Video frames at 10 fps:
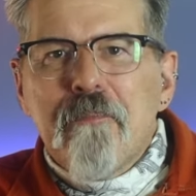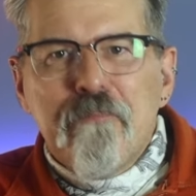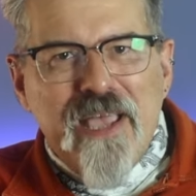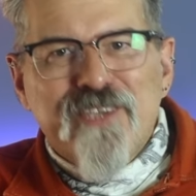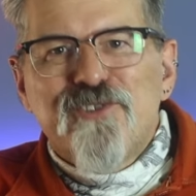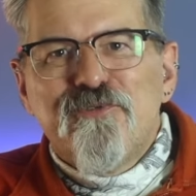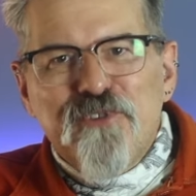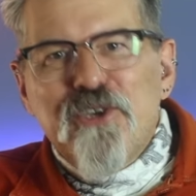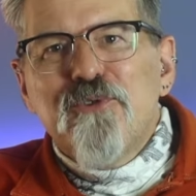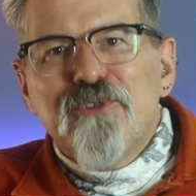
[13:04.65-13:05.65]
best
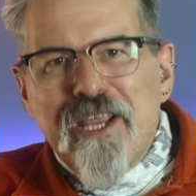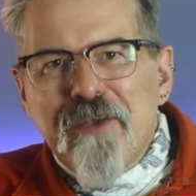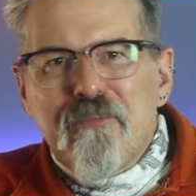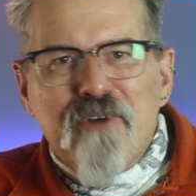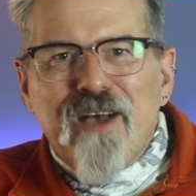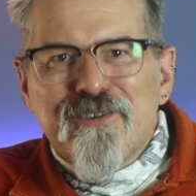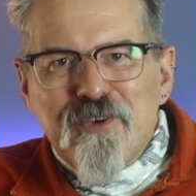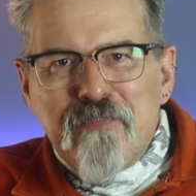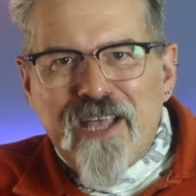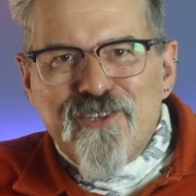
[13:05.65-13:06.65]
viewed in
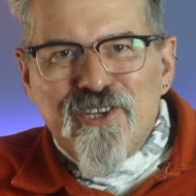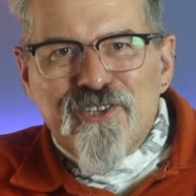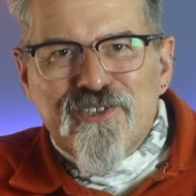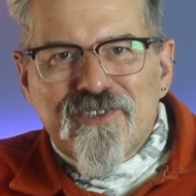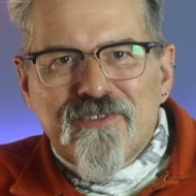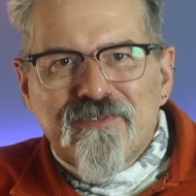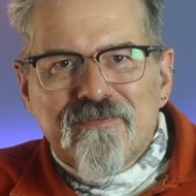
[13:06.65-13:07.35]
browser badges.